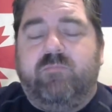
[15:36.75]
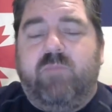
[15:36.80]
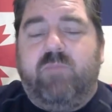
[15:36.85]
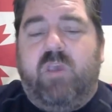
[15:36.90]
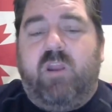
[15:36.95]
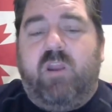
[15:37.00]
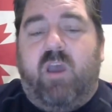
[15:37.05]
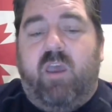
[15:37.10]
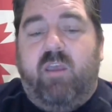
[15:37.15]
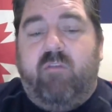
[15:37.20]

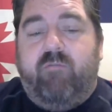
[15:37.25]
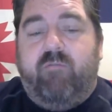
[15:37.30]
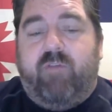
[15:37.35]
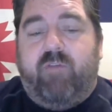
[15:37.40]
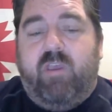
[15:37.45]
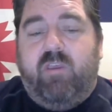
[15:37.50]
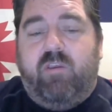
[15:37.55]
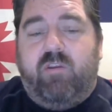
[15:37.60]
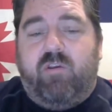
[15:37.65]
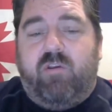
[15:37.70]
And I
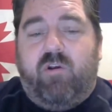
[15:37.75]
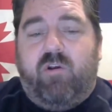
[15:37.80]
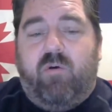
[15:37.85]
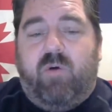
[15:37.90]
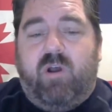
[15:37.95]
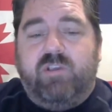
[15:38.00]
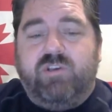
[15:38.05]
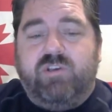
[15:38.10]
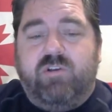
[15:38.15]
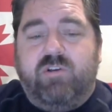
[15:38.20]
invite you to go
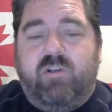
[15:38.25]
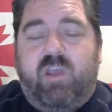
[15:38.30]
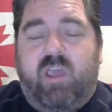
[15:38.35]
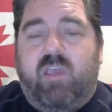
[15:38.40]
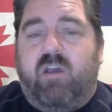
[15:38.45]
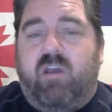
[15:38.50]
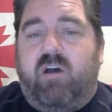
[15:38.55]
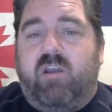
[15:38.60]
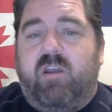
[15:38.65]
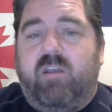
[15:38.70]
watch her
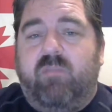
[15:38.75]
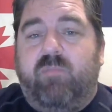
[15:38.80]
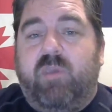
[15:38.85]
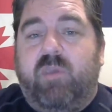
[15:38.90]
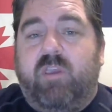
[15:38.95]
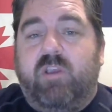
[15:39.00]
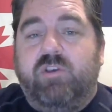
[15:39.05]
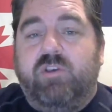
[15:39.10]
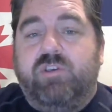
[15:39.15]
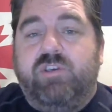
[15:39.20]
take on it
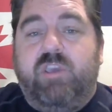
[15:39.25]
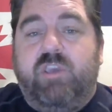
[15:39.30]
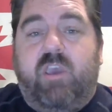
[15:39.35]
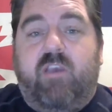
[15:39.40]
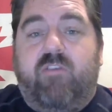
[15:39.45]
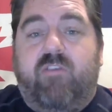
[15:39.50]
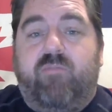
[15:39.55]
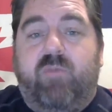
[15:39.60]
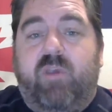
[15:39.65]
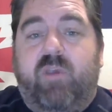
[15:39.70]
because she
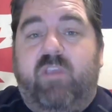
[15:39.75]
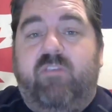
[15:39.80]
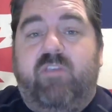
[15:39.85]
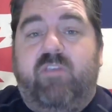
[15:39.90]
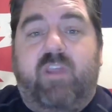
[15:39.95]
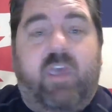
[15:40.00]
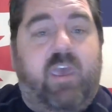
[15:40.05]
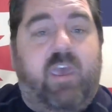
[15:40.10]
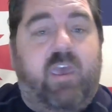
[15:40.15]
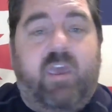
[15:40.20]
explains
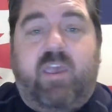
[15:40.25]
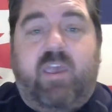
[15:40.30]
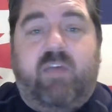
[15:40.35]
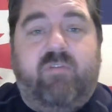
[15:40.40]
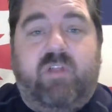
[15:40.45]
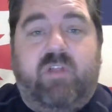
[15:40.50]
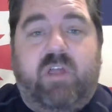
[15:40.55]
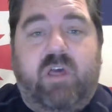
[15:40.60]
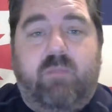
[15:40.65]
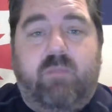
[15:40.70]
it a heck of
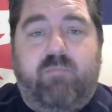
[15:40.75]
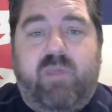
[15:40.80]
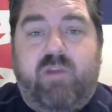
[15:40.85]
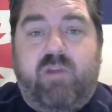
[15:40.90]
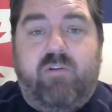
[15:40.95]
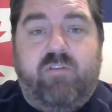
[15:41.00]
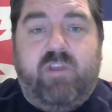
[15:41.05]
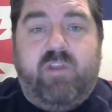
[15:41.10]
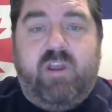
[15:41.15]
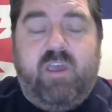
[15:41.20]
a lot
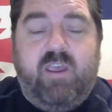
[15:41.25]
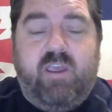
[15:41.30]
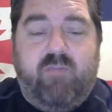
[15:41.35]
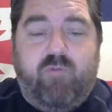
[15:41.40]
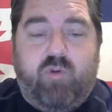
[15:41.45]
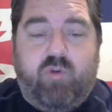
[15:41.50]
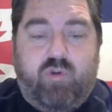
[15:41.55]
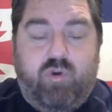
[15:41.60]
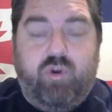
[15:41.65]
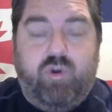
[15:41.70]
better than I
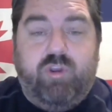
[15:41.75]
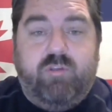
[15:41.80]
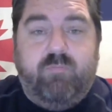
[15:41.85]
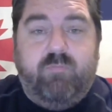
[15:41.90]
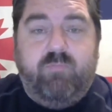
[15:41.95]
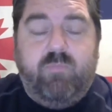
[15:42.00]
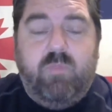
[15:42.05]
ever could.